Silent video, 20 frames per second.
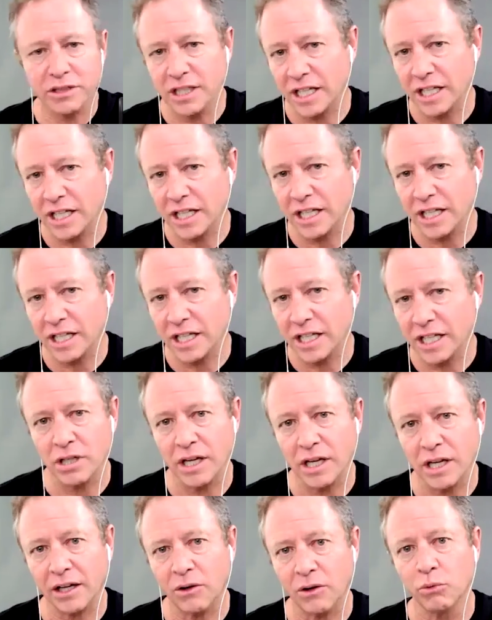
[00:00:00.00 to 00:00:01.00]
of the other
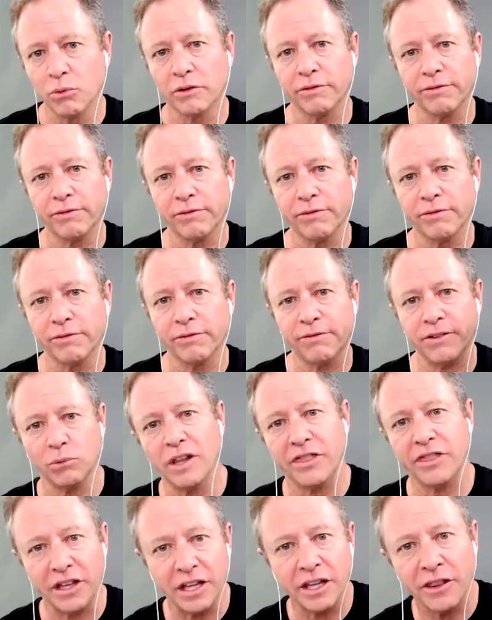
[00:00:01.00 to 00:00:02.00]
assessments you take will
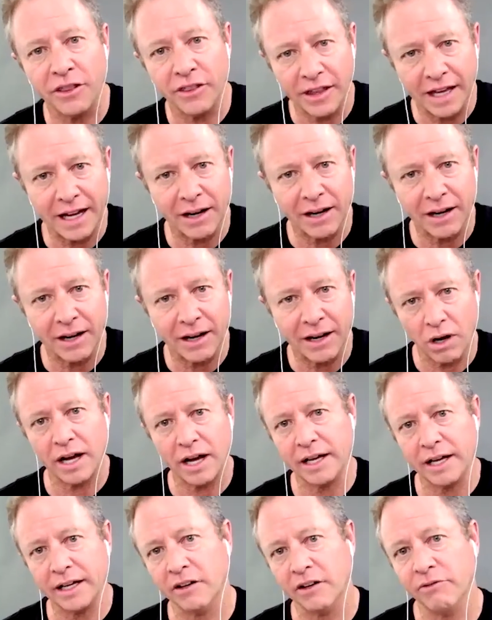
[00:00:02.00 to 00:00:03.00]
fit within
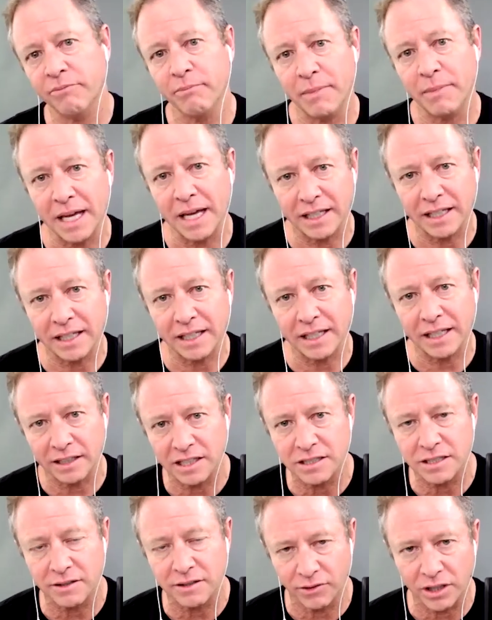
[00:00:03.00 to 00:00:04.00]
that why of
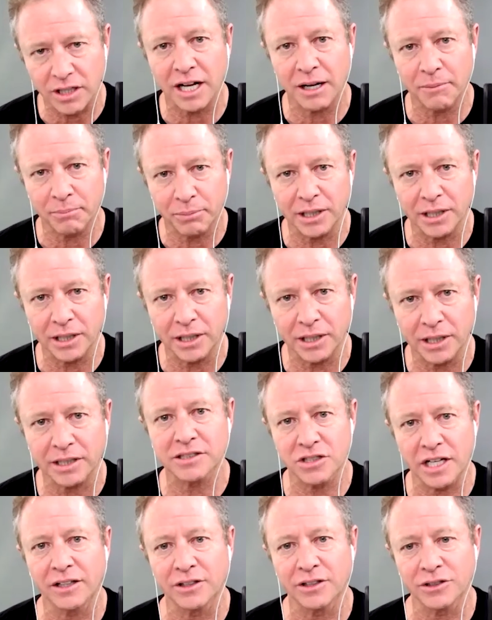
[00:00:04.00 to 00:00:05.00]
making sense of the
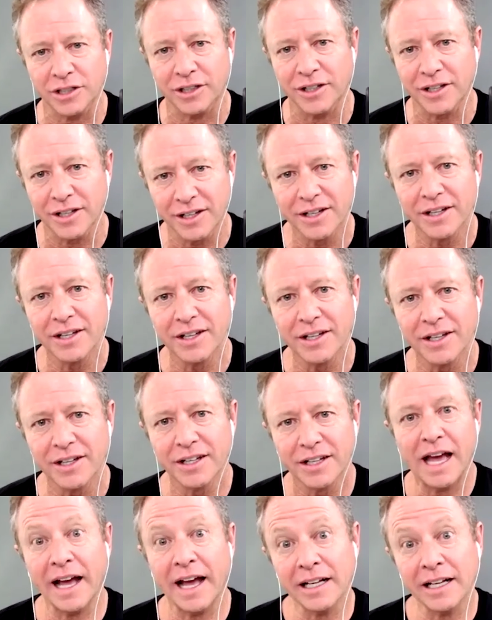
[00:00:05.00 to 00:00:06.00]
complex and challenging,
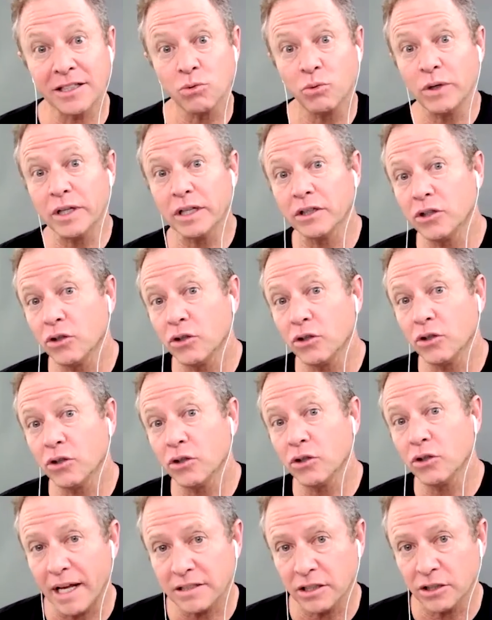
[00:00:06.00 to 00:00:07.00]
as
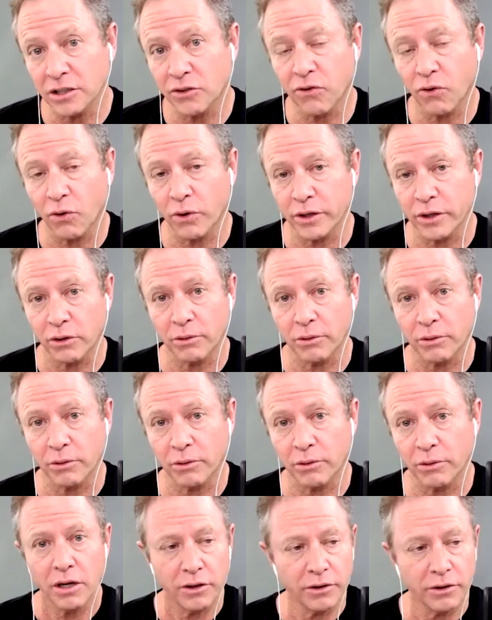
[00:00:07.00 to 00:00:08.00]
will your message
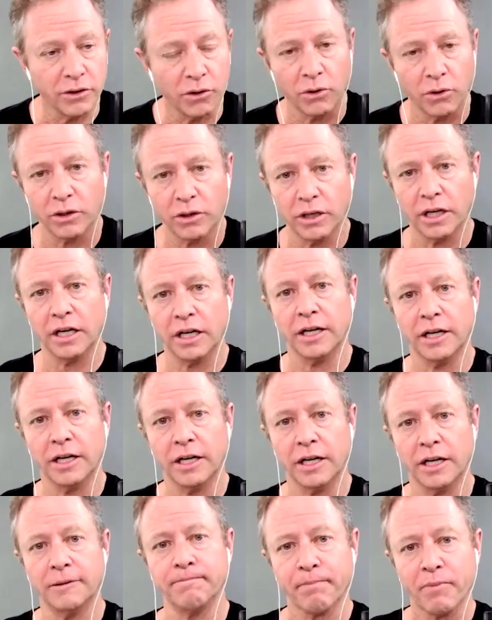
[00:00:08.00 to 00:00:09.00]
for your,
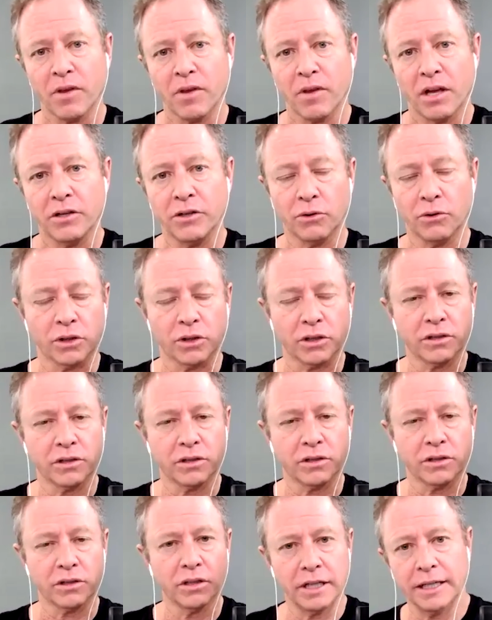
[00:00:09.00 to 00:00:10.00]
your, um,
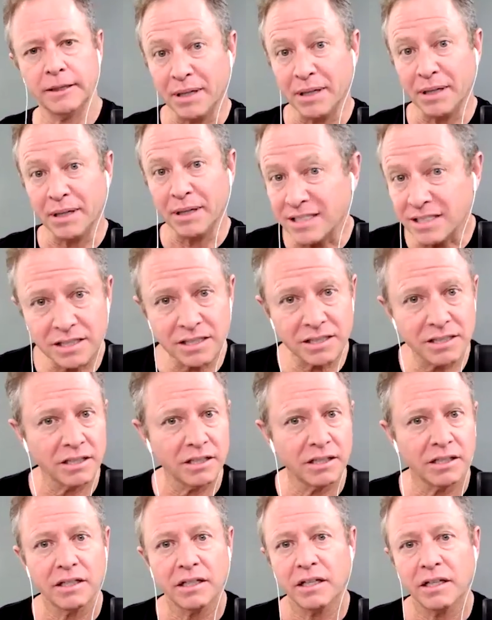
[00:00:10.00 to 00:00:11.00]
your
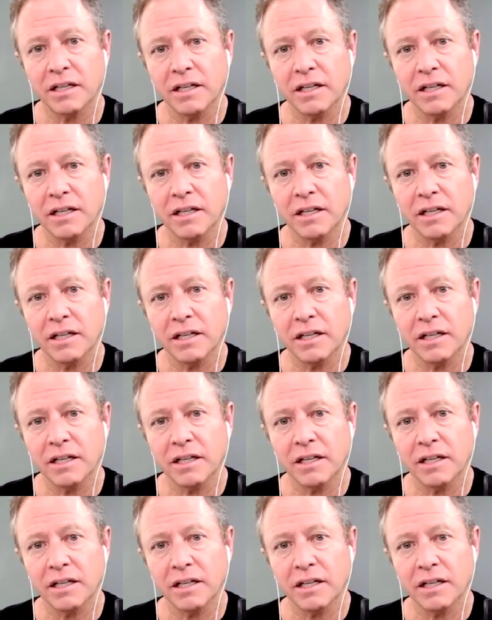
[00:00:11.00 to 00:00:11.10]
business.